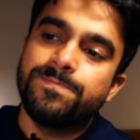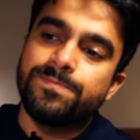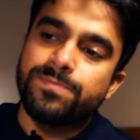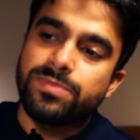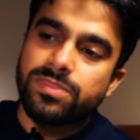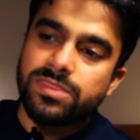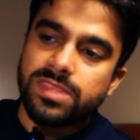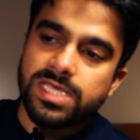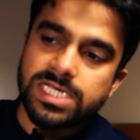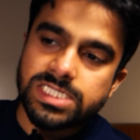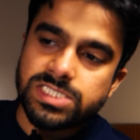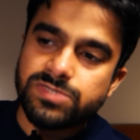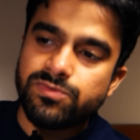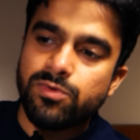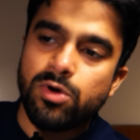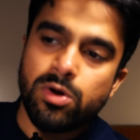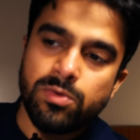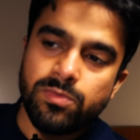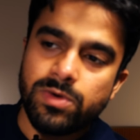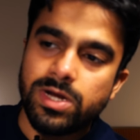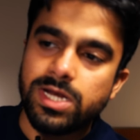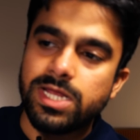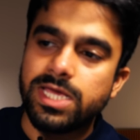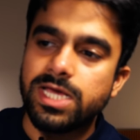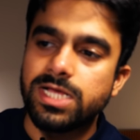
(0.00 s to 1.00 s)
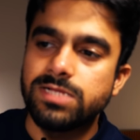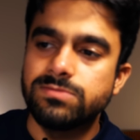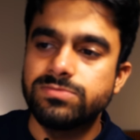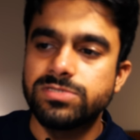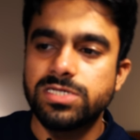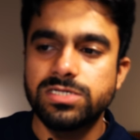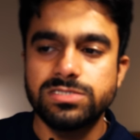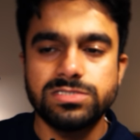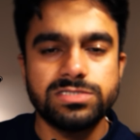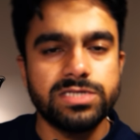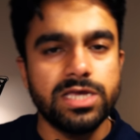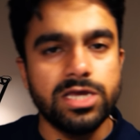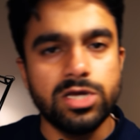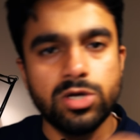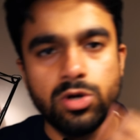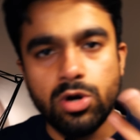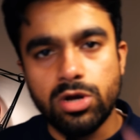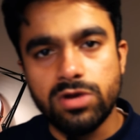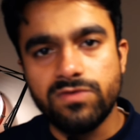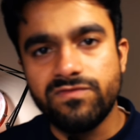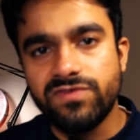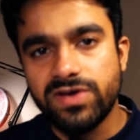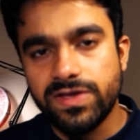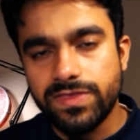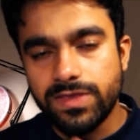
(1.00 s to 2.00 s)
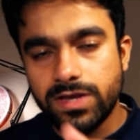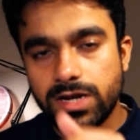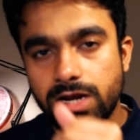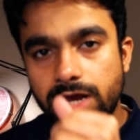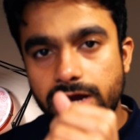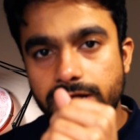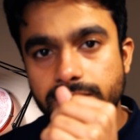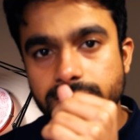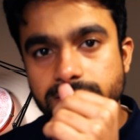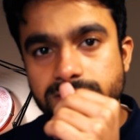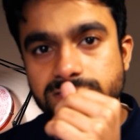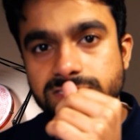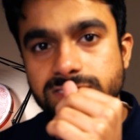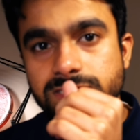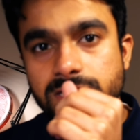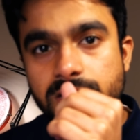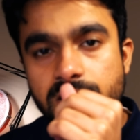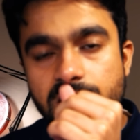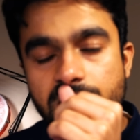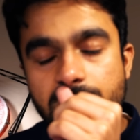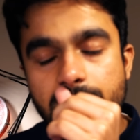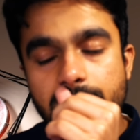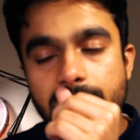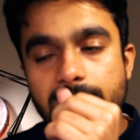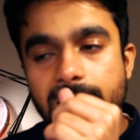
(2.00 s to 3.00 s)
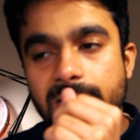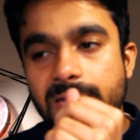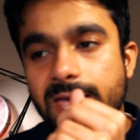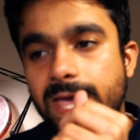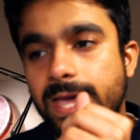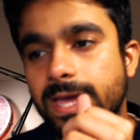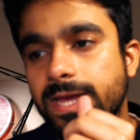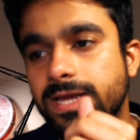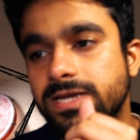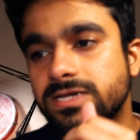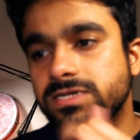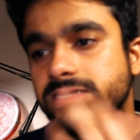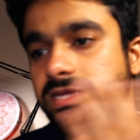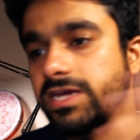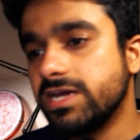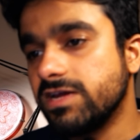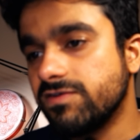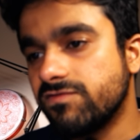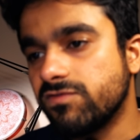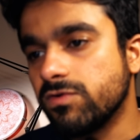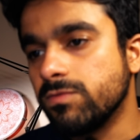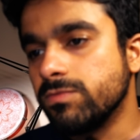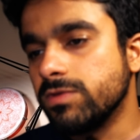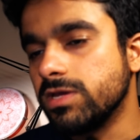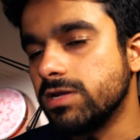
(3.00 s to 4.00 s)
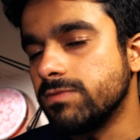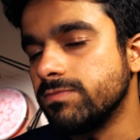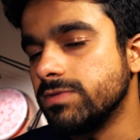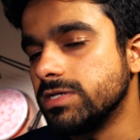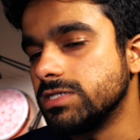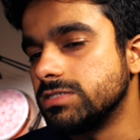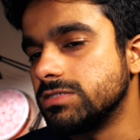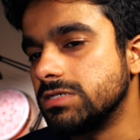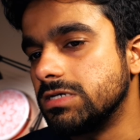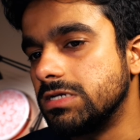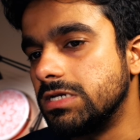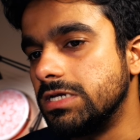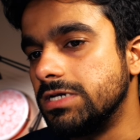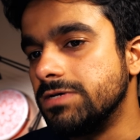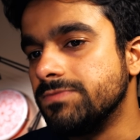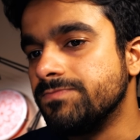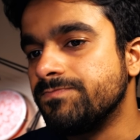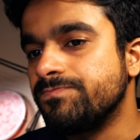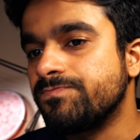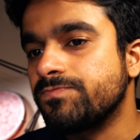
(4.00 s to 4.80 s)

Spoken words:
this form really helps us like qualify the clients and take it from there basically.